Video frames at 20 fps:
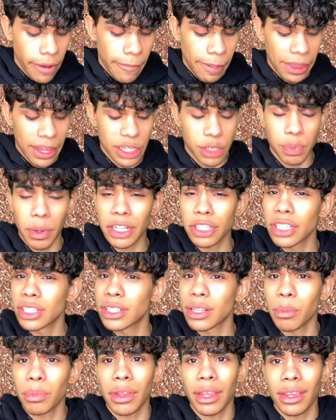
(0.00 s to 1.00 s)
Especially
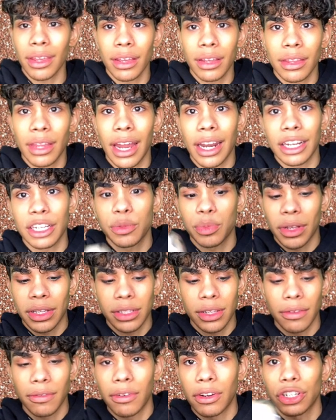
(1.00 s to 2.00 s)
something that
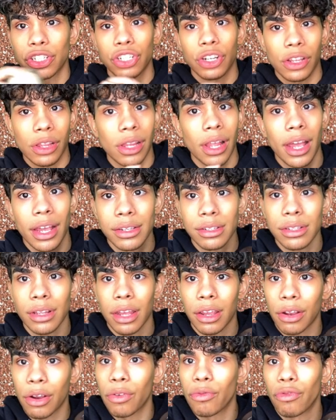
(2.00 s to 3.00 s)
expensive should last
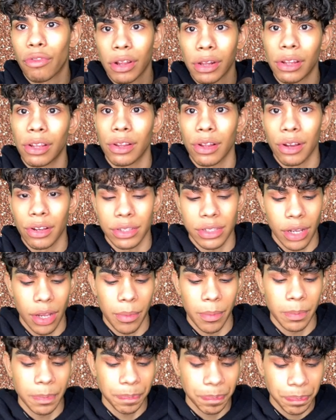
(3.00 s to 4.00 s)
like a really long time.